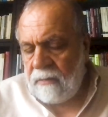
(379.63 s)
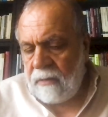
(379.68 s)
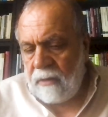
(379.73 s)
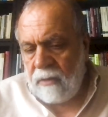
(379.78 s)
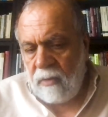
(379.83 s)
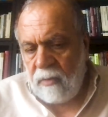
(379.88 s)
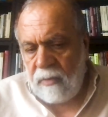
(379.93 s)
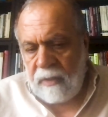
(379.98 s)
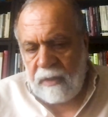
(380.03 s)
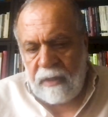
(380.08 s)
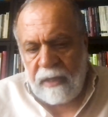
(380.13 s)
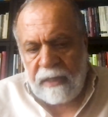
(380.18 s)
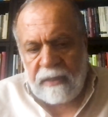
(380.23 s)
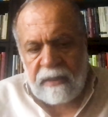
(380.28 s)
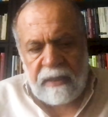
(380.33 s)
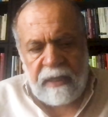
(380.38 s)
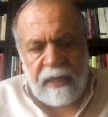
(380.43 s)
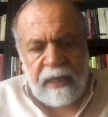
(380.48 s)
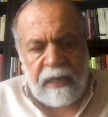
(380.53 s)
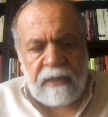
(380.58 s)
in
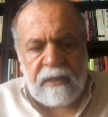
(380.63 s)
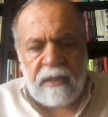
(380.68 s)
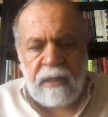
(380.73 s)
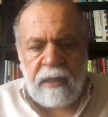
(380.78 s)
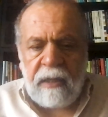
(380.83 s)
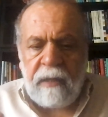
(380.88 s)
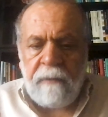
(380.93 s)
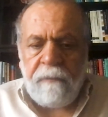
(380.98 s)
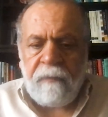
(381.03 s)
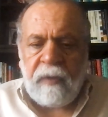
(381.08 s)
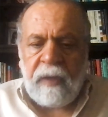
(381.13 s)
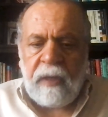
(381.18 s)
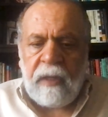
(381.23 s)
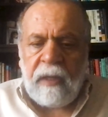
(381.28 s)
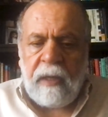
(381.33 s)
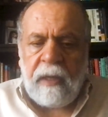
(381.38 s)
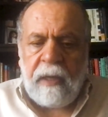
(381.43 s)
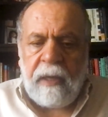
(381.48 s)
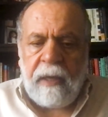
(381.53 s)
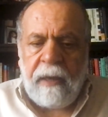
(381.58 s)
1980,
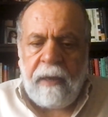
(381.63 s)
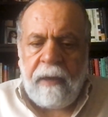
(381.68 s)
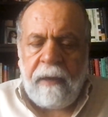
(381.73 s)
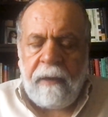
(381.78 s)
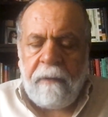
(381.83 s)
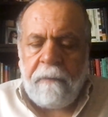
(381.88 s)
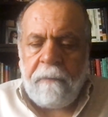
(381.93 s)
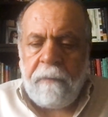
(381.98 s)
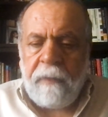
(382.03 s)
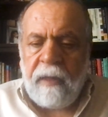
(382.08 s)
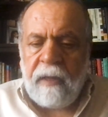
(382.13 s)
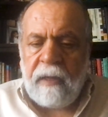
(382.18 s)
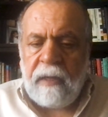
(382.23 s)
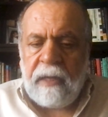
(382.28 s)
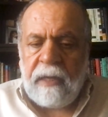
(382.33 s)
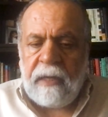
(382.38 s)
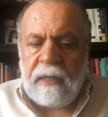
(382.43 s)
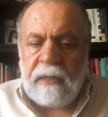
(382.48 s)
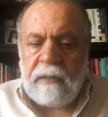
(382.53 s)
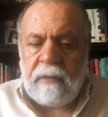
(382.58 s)

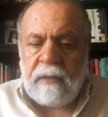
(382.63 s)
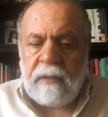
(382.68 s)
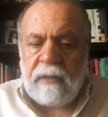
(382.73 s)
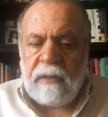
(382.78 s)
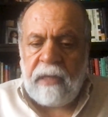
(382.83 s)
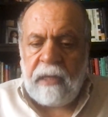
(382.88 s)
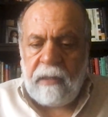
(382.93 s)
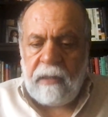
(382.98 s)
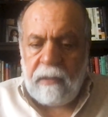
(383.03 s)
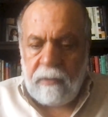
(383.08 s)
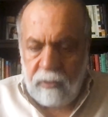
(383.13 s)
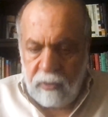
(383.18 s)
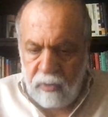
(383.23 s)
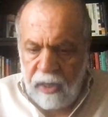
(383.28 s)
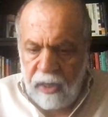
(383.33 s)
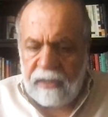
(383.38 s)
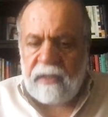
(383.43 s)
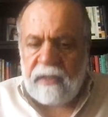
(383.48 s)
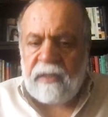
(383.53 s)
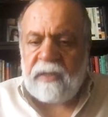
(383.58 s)
the
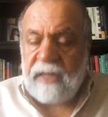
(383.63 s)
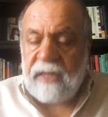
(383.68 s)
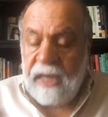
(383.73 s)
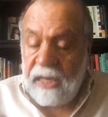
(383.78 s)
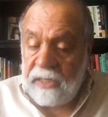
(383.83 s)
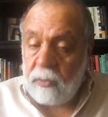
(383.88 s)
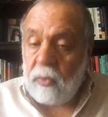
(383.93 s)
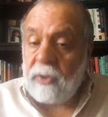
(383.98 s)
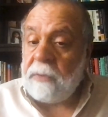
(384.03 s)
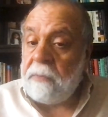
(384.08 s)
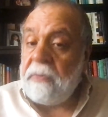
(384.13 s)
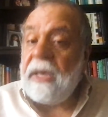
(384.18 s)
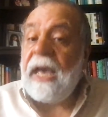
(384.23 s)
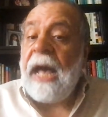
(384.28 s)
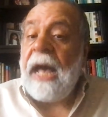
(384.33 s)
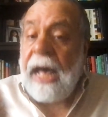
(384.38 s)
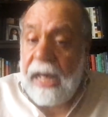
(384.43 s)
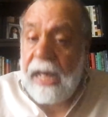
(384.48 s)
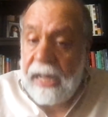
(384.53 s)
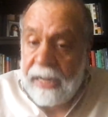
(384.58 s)
United States was
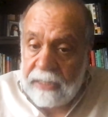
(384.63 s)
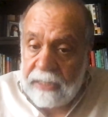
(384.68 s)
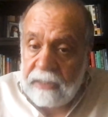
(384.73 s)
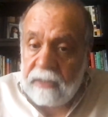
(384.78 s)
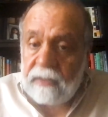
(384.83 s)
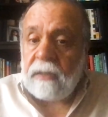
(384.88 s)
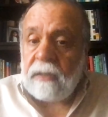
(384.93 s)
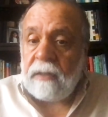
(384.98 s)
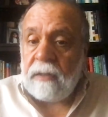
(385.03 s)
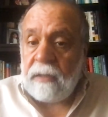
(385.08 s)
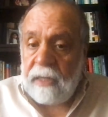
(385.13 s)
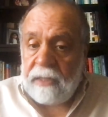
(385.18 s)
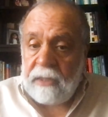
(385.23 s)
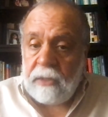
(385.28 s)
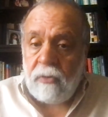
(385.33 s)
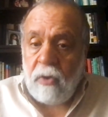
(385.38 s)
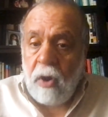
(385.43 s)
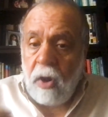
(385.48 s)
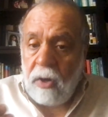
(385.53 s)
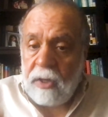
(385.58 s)
behind the
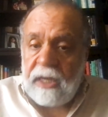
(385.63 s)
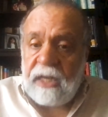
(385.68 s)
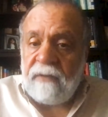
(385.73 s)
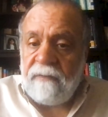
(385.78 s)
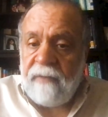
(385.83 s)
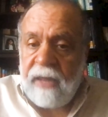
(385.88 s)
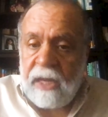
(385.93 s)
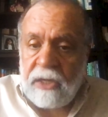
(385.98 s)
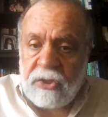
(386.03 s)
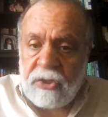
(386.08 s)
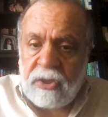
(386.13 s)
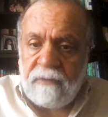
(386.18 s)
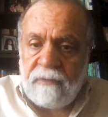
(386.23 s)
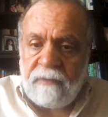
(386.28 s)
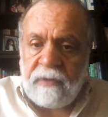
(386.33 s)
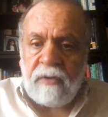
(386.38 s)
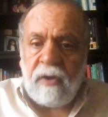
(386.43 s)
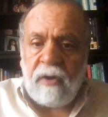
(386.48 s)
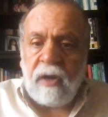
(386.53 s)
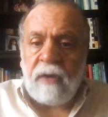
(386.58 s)
Iraqi invasion of
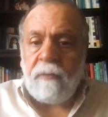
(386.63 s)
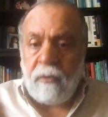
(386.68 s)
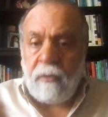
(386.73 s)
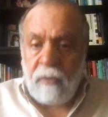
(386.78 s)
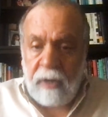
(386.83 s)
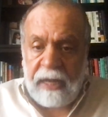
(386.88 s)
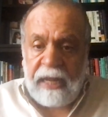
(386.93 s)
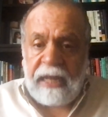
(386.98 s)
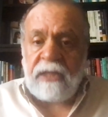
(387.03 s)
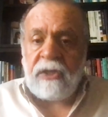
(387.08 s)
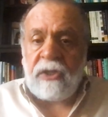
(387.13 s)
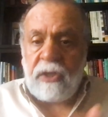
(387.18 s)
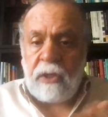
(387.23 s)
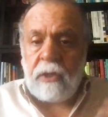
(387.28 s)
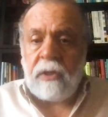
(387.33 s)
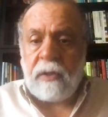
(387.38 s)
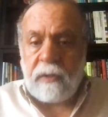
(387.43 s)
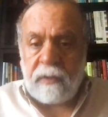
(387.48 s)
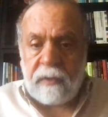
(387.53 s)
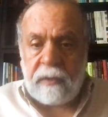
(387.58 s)
Iran for 8
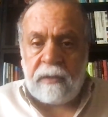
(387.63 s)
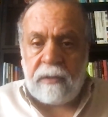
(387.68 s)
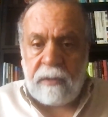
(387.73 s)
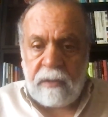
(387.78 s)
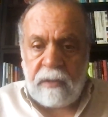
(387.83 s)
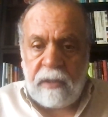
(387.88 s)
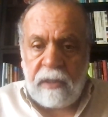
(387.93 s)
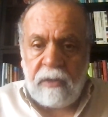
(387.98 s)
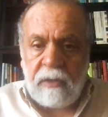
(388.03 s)
years, the